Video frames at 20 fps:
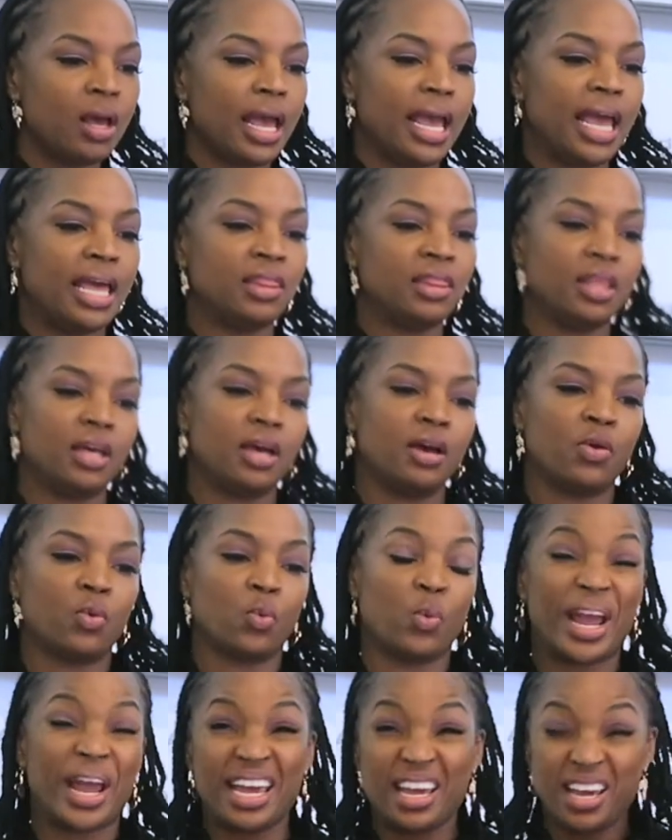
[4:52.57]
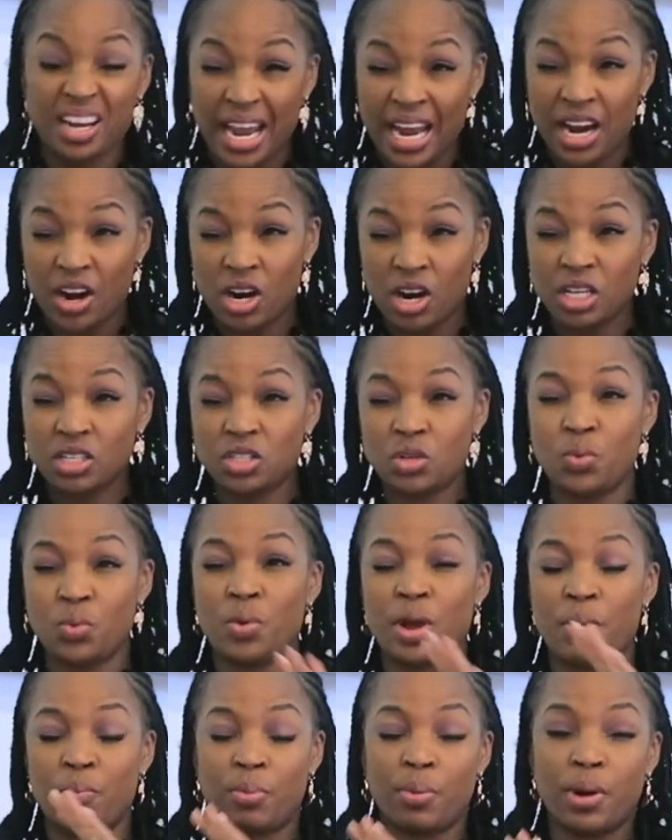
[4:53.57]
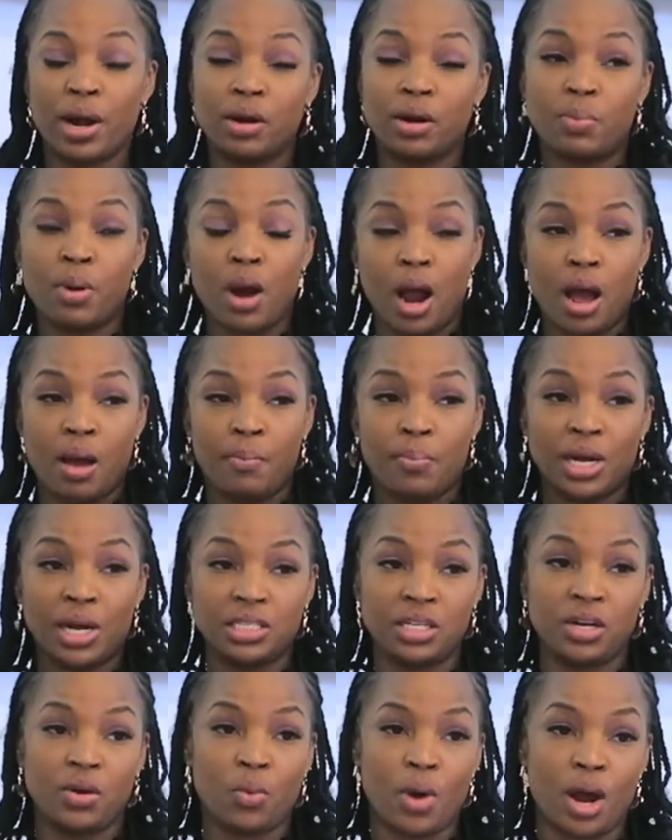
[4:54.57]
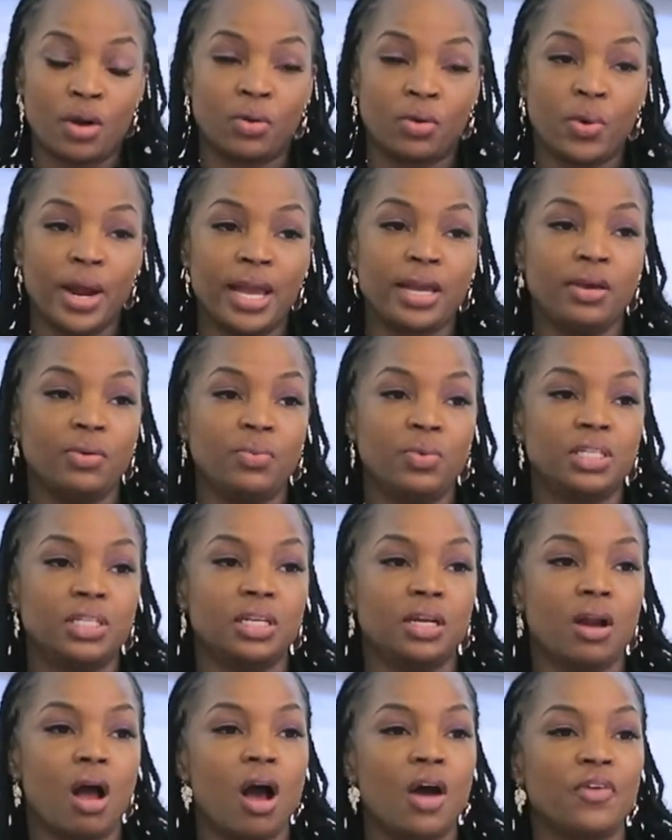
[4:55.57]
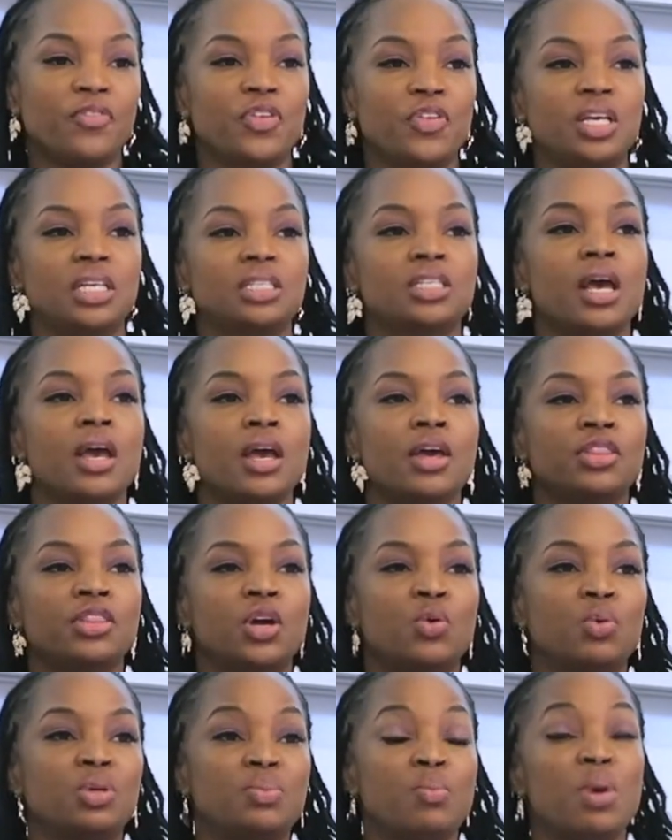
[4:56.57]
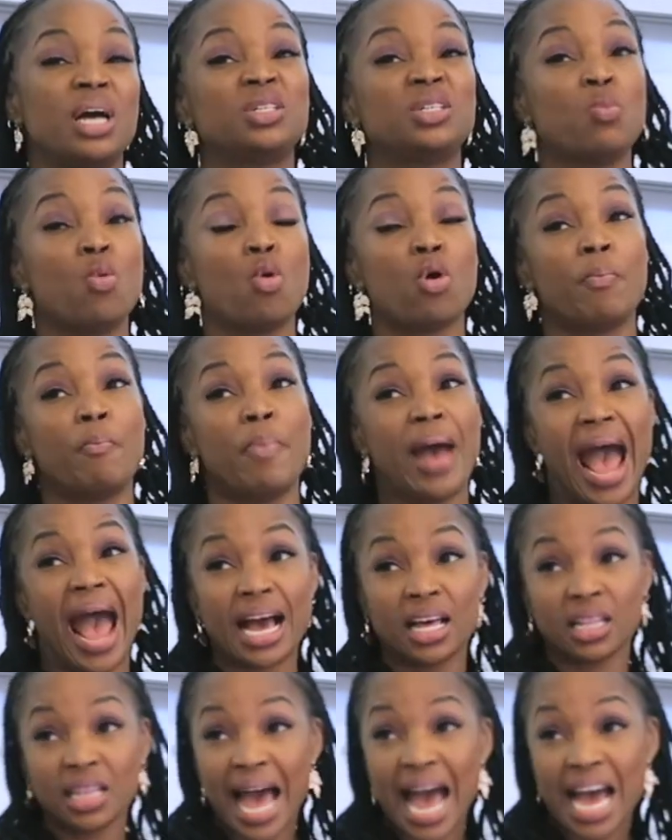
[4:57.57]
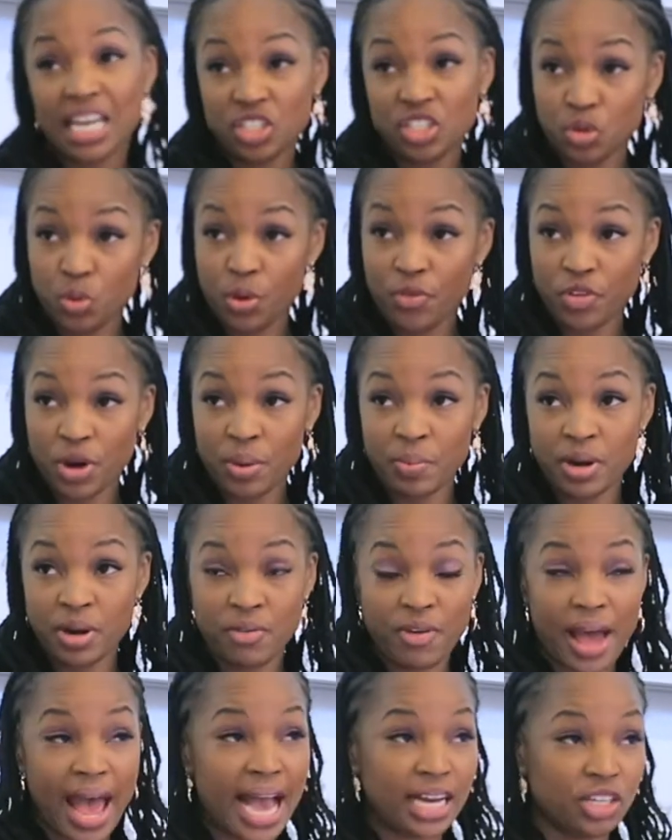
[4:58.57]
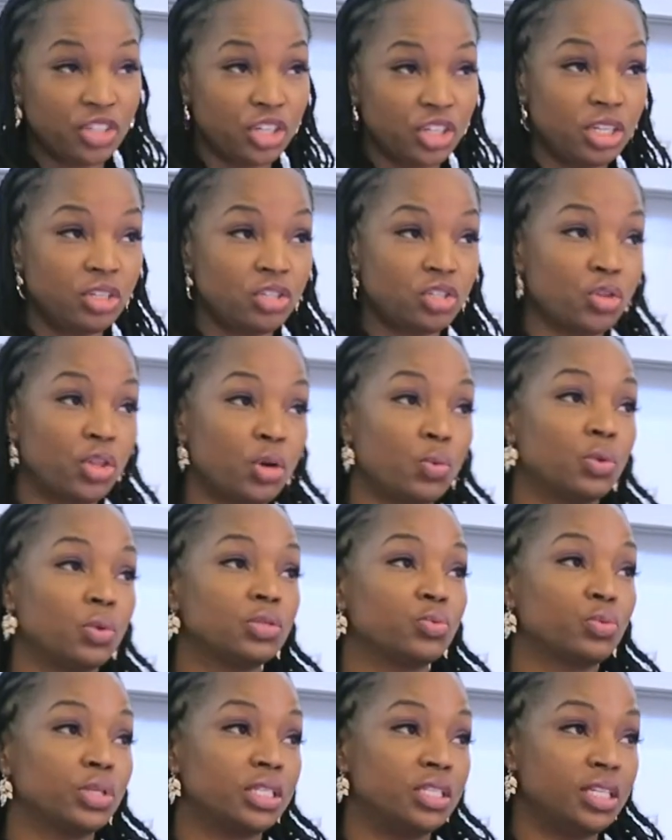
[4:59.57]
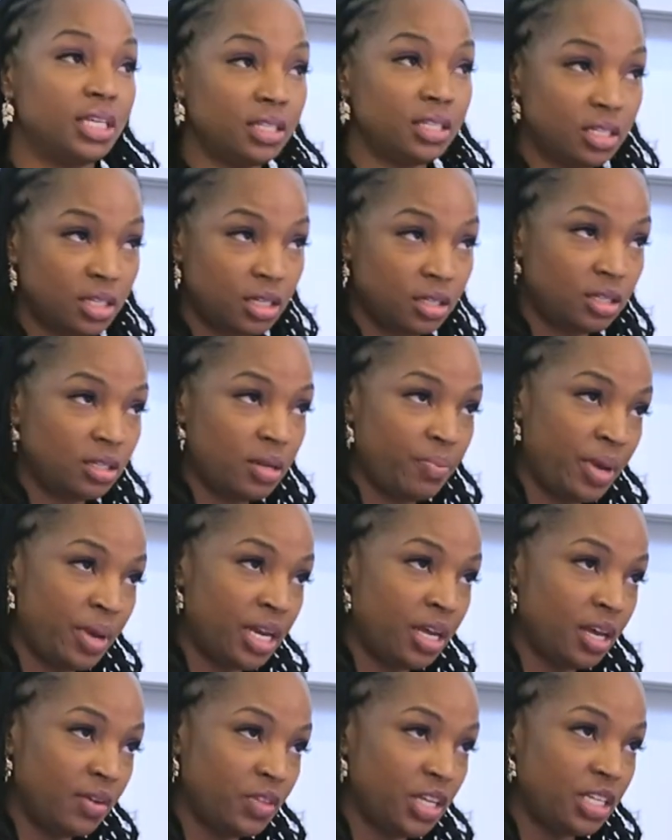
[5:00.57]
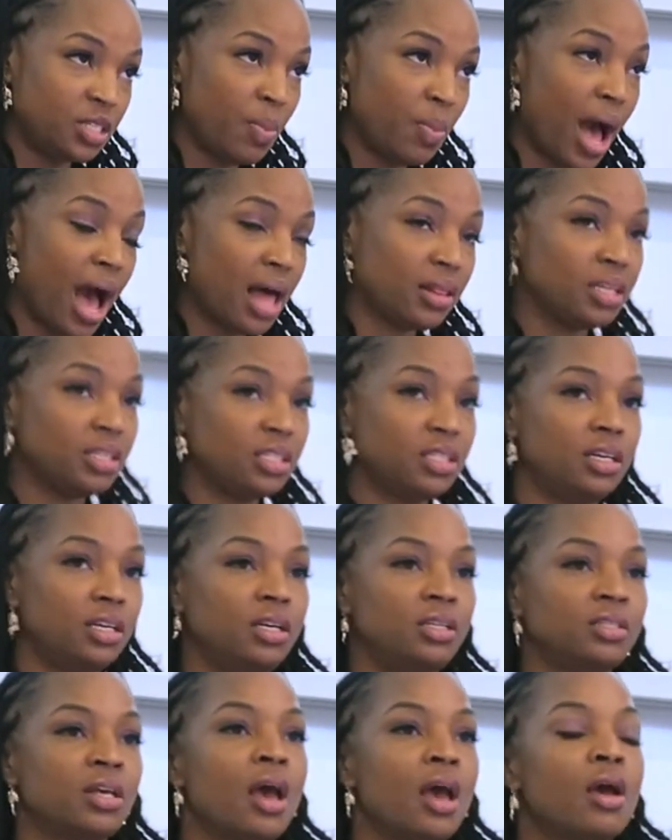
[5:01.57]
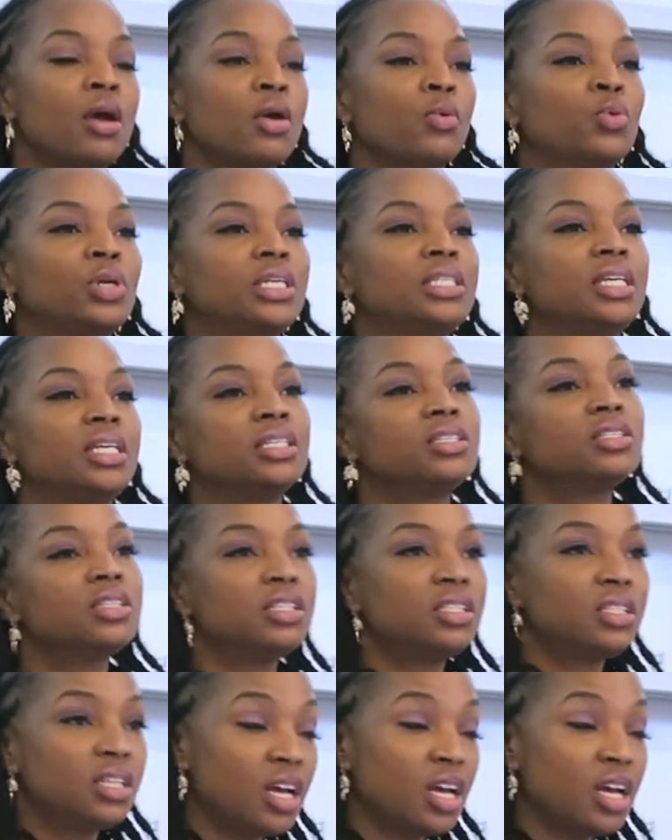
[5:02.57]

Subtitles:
In the Reagan era, so when President Ronald Reagan was in office, there was much more backlash to affirmative action. So there was resistance to many of these policies, resistance to